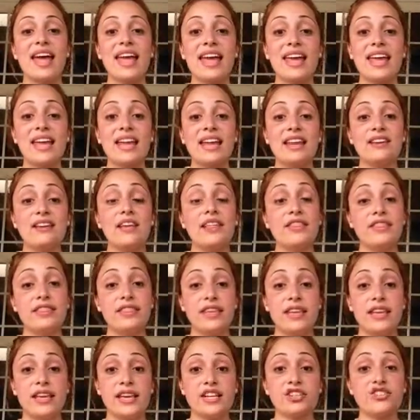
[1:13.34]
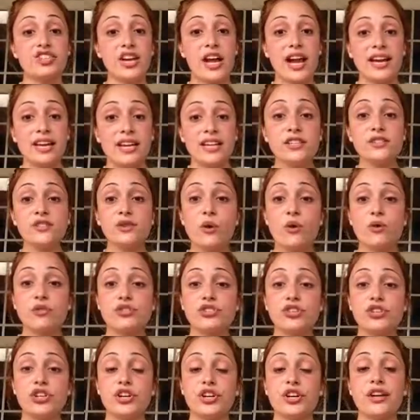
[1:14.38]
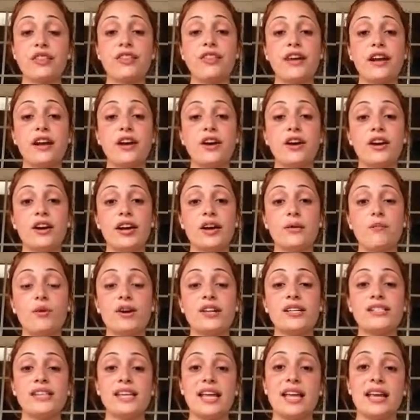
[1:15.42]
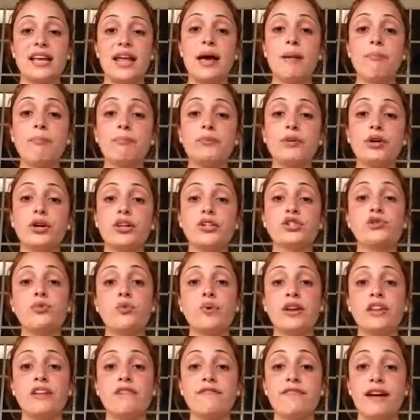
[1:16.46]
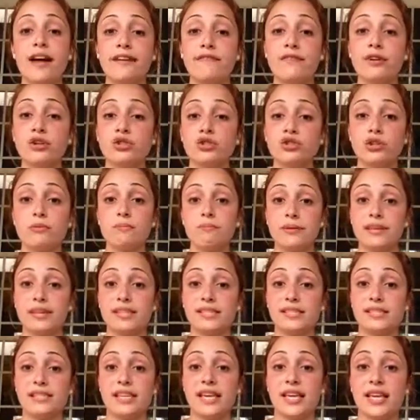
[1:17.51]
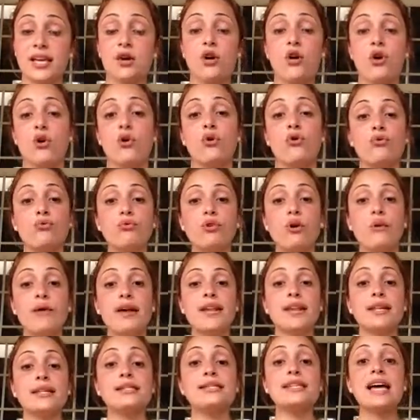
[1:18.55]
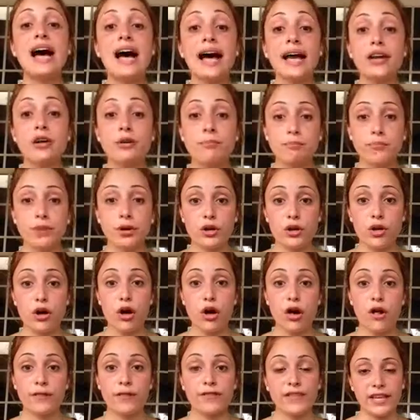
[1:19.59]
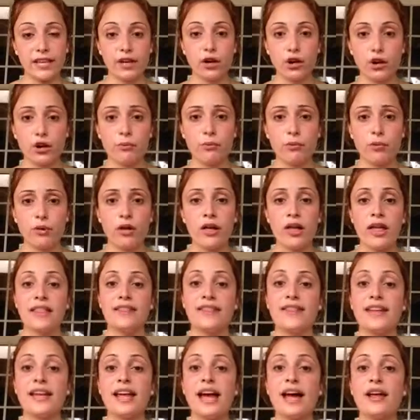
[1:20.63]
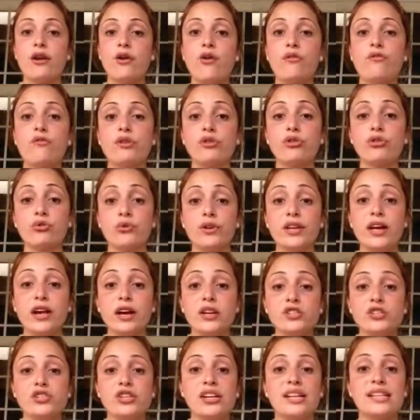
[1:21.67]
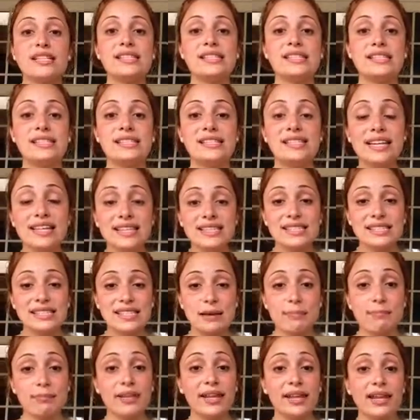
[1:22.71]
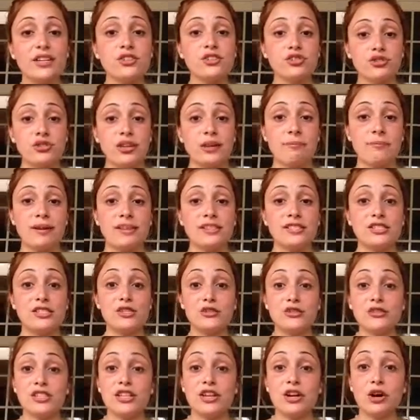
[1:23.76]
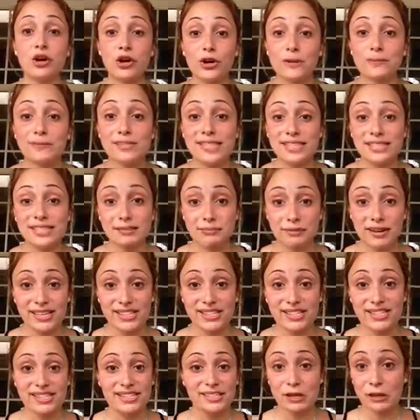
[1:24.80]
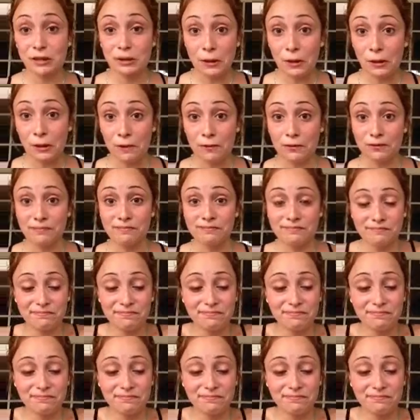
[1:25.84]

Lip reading: In the Chinese culture, there was an emperor in 2500 BC who wrote an entire book called The Herbal that had over 360 plant treatments using herbs and spices alone.